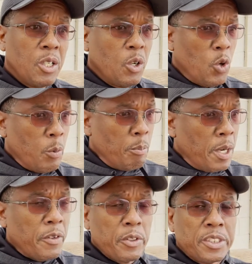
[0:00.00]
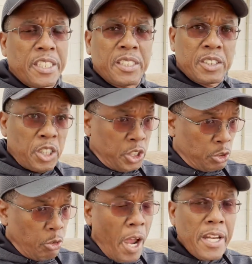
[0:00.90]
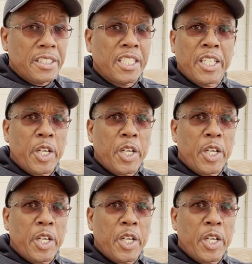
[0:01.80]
or mothers that just trying to take